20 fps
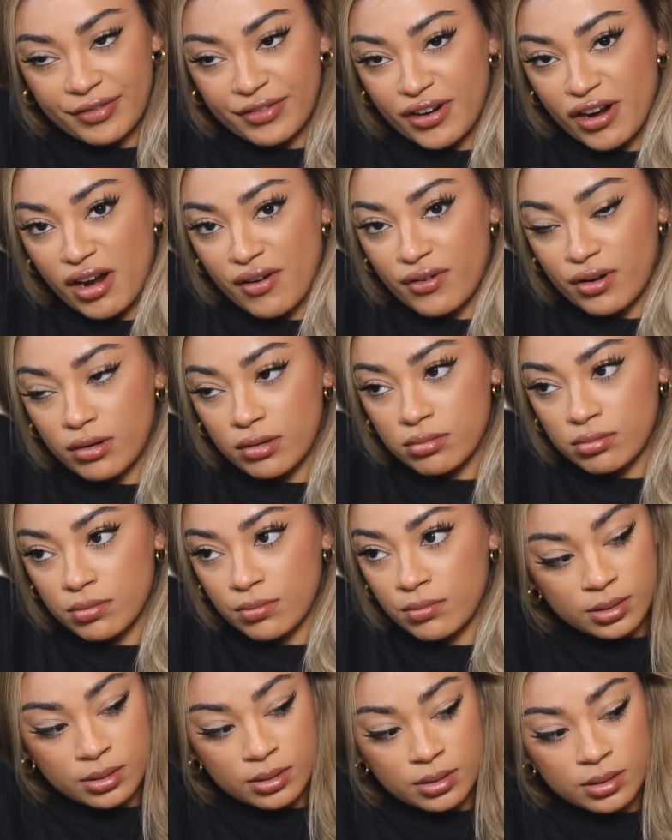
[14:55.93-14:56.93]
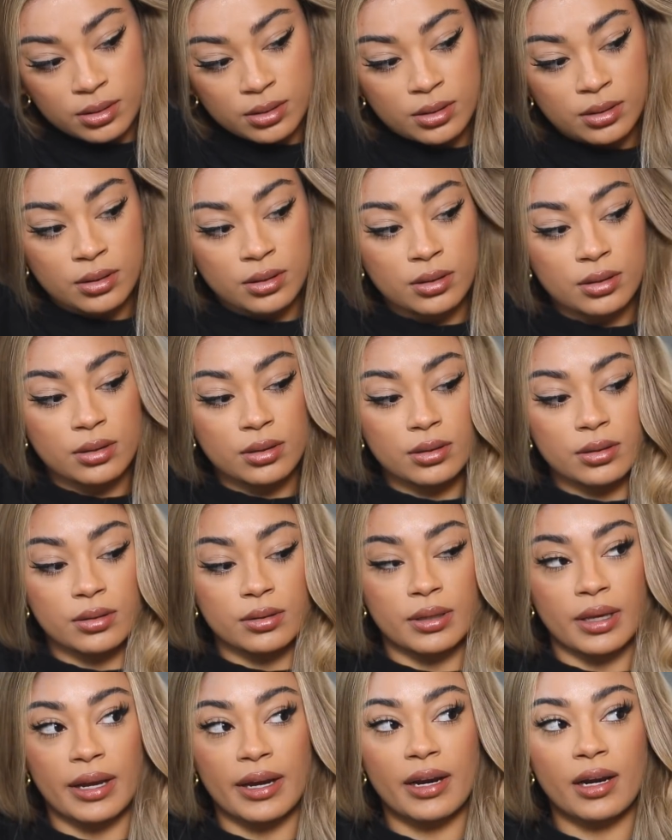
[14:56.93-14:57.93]
forever.
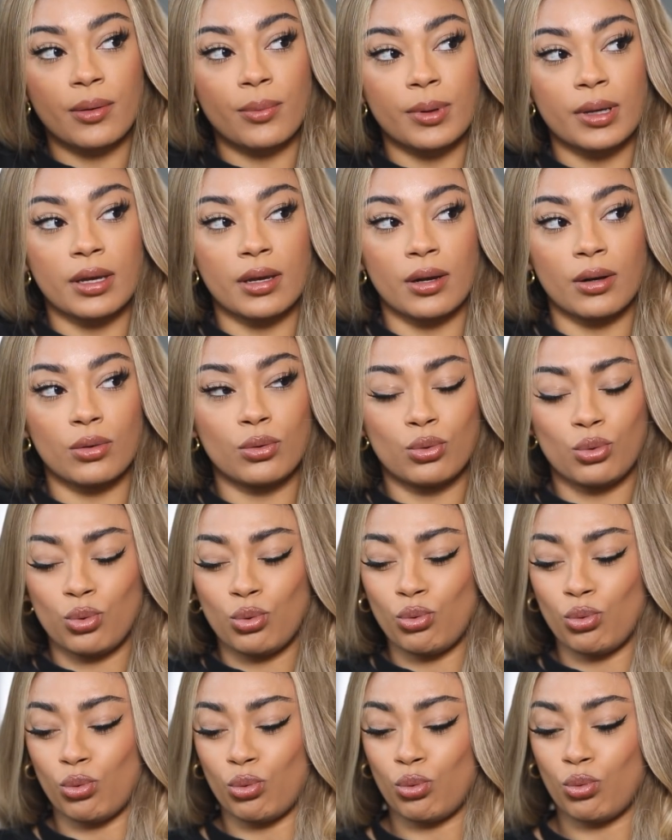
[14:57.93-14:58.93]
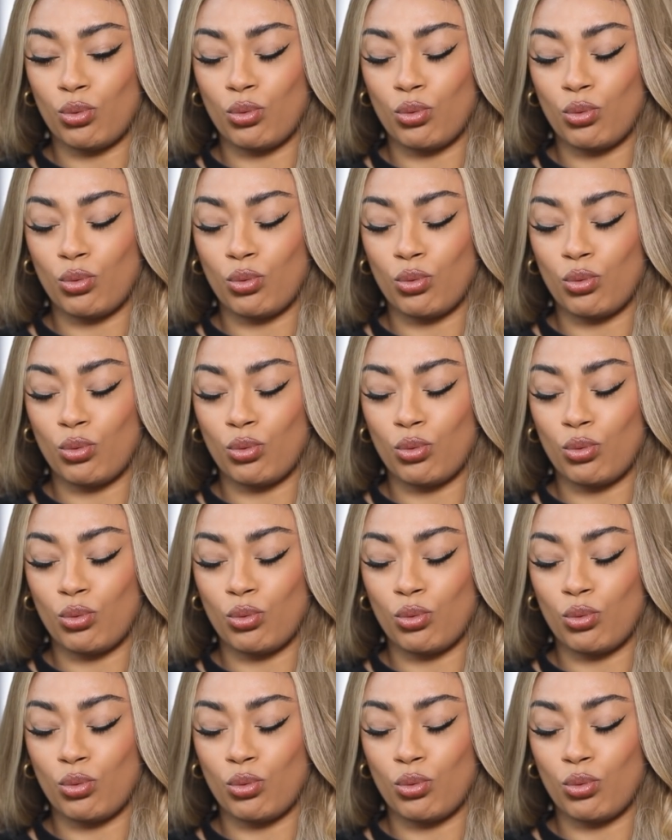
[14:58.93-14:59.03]
There we go. Ooh.